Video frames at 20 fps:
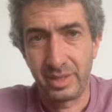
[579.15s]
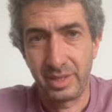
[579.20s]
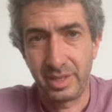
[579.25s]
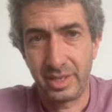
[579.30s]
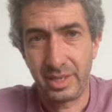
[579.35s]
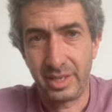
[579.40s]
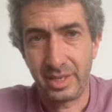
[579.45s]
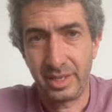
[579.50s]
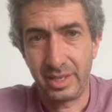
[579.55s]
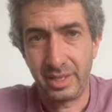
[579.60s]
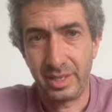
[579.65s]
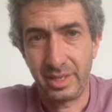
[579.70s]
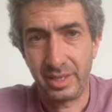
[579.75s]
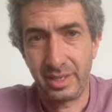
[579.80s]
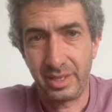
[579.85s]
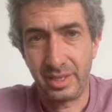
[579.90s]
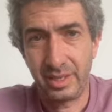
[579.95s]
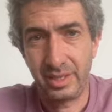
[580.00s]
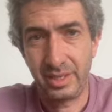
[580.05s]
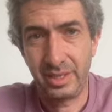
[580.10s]
I
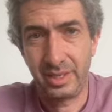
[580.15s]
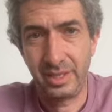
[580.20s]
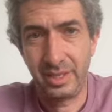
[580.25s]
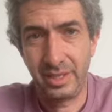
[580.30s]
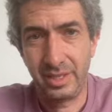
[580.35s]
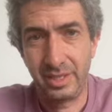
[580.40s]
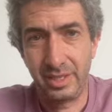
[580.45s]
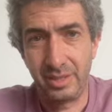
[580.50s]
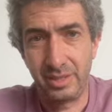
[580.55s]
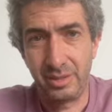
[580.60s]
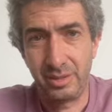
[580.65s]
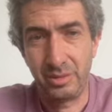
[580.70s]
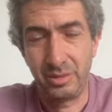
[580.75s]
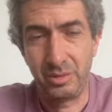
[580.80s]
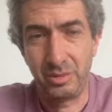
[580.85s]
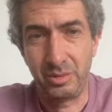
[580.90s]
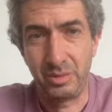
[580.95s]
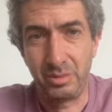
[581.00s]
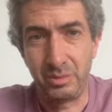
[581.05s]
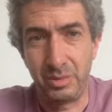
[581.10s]
need to
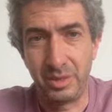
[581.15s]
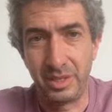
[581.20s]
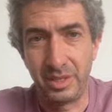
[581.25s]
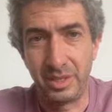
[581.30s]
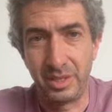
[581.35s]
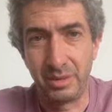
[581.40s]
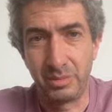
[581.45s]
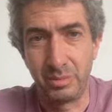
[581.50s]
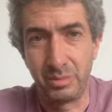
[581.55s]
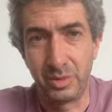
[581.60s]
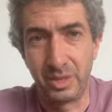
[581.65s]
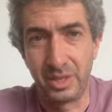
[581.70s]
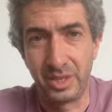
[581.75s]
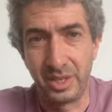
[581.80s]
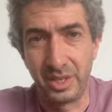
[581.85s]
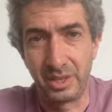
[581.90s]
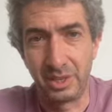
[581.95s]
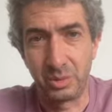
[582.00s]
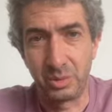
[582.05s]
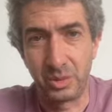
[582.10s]
be more
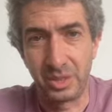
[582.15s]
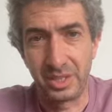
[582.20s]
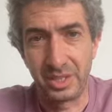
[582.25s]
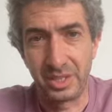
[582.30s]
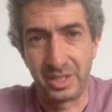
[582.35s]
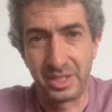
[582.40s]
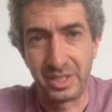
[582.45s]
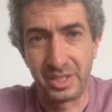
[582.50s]
eloquent.